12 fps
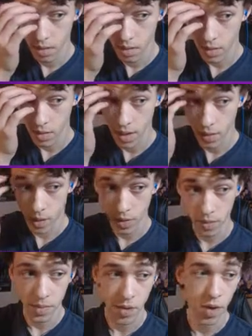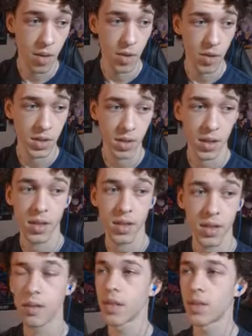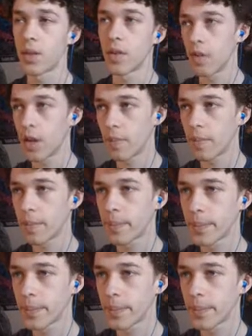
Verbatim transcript: Oh hey, welcome. Sorry, I'm multitasking. It's alright, Ryan.